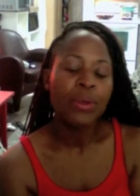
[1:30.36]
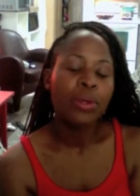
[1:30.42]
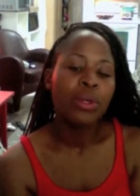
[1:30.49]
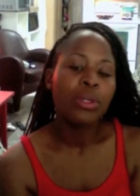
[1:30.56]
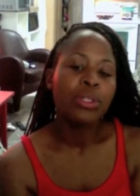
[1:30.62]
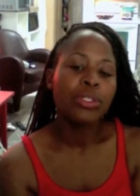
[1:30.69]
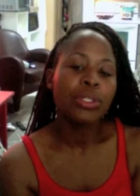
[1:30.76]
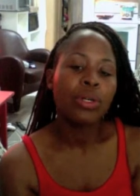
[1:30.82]

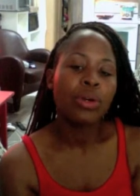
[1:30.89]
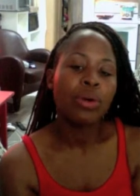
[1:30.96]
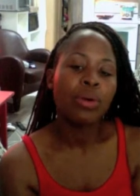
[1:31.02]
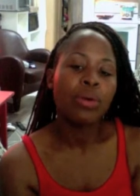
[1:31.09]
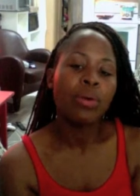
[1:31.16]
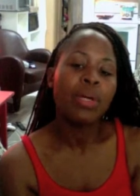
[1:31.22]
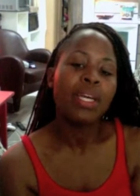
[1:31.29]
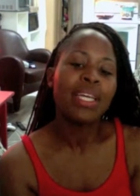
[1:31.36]

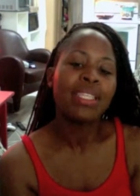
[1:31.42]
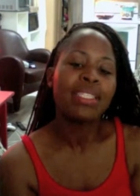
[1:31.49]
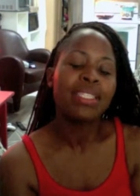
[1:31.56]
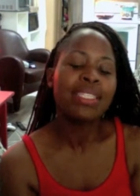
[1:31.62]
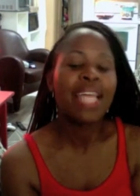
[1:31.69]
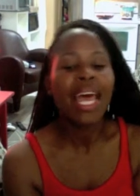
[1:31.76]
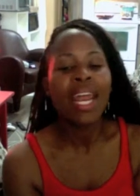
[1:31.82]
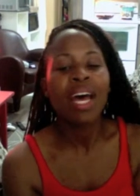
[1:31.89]
So
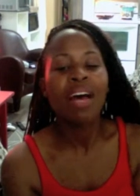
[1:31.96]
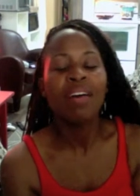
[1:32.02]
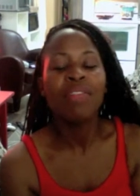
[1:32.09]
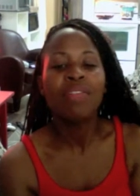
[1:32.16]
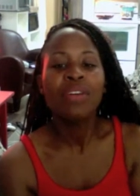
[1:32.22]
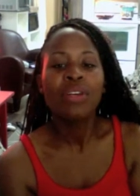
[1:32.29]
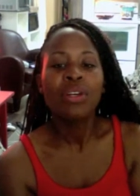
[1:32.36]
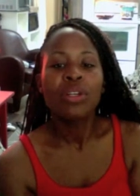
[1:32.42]
instead of
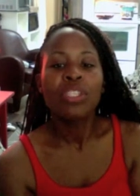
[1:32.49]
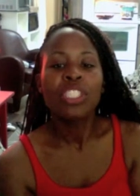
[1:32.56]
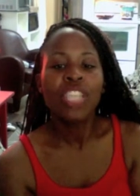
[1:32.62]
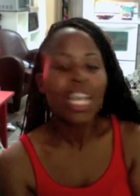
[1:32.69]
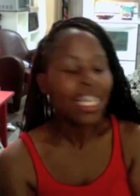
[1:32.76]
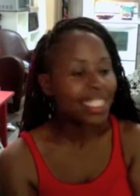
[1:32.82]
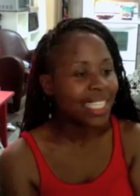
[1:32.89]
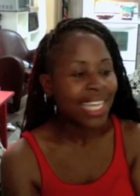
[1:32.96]

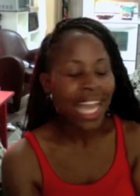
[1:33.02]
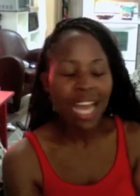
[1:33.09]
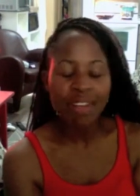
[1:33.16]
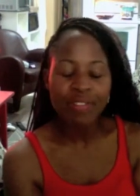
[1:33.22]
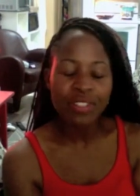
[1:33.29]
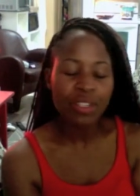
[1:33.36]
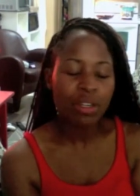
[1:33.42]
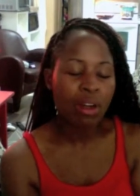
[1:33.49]
chasing
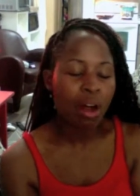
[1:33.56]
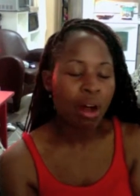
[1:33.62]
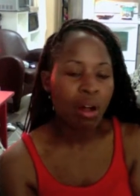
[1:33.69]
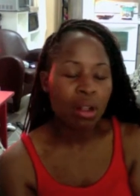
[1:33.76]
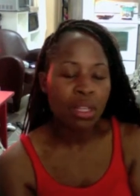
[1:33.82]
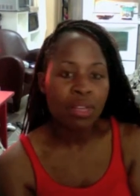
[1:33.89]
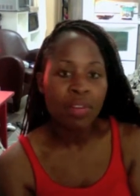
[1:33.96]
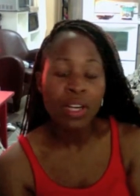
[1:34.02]
after
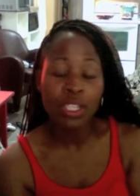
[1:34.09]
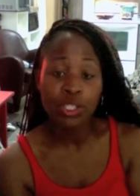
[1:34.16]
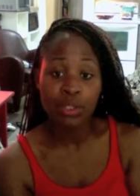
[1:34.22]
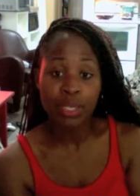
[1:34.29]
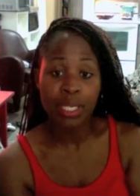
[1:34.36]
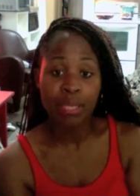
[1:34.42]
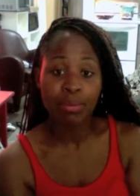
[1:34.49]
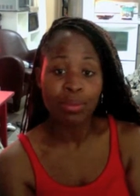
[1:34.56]
all of our
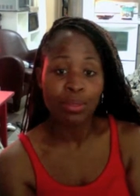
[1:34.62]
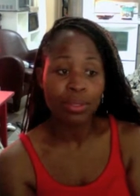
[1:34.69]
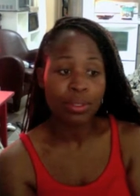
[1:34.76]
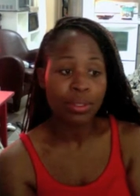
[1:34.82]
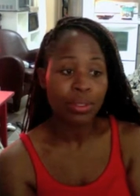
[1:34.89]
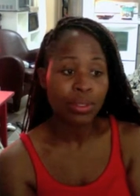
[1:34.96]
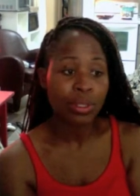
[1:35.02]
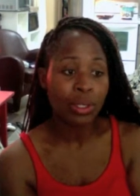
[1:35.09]

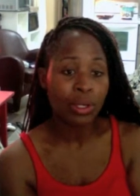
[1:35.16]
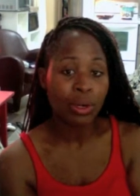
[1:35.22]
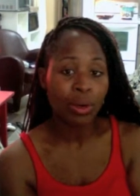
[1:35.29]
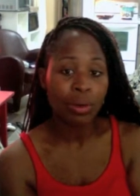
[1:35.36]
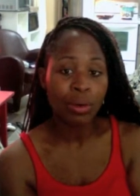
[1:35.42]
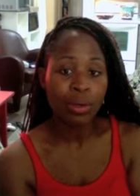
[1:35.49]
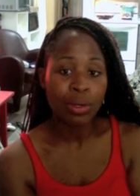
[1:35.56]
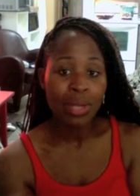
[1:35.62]
dreams, you
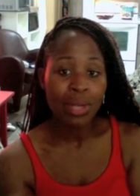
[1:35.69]
know.